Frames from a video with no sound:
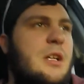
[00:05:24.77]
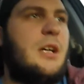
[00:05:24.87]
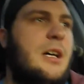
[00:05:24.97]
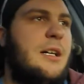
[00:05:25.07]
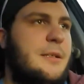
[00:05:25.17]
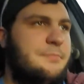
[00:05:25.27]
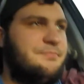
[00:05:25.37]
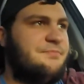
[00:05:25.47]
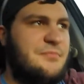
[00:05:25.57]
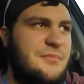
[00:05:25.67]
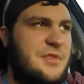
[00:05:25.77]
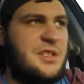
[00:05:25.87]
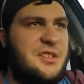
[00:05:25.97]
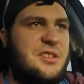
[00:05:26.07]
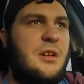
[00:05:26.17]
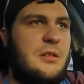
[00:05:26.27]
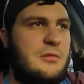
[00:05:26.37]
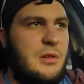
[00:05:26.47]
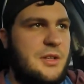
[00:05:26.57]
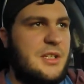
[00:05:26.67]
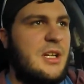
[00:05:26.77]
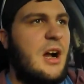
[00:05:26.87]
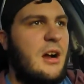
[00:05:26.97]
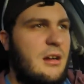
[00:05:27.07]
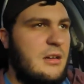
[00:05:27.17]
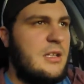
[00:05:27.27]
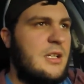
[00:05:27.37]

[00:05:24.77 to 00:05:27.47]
um, to start and run the car.